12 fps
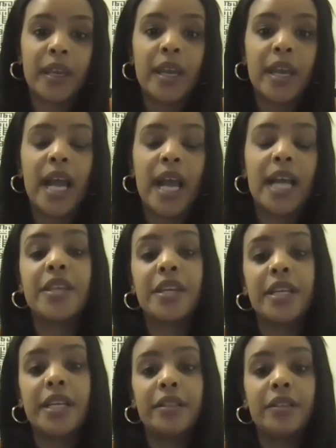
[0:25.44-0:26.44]
As the
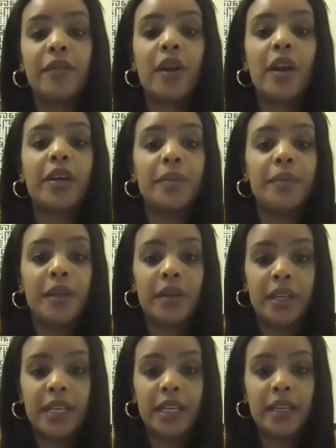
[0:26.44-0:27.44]
needs of our
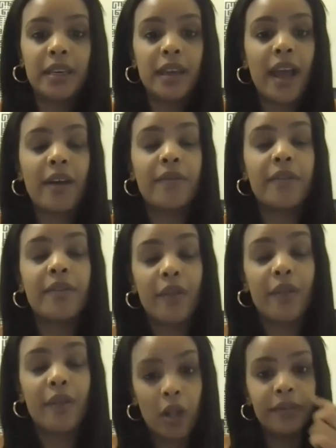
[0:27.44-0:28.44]
community have
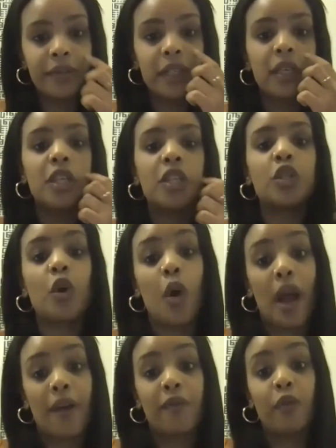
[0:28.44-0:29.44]
evolved, so
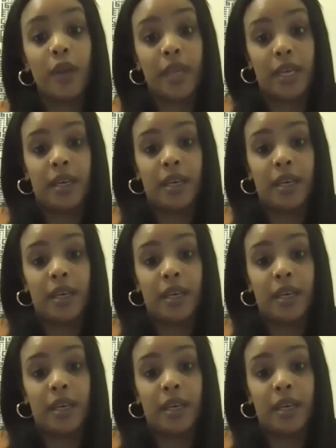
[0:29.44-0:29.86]
have we.